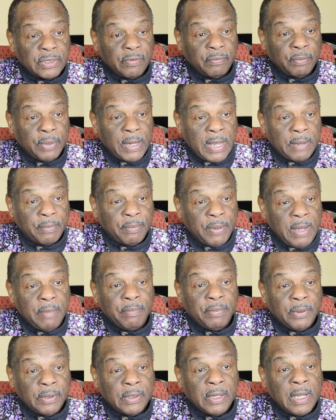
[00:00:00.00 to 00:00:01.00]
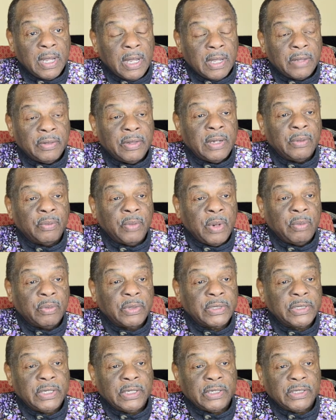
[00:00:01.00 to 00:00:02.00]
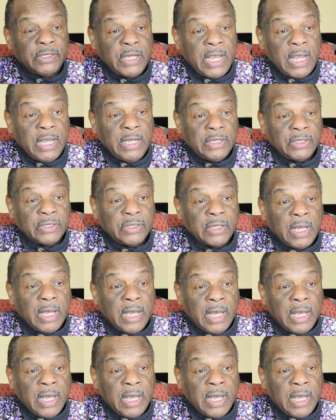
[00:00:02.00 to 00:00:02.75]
of black people, then we will see a change.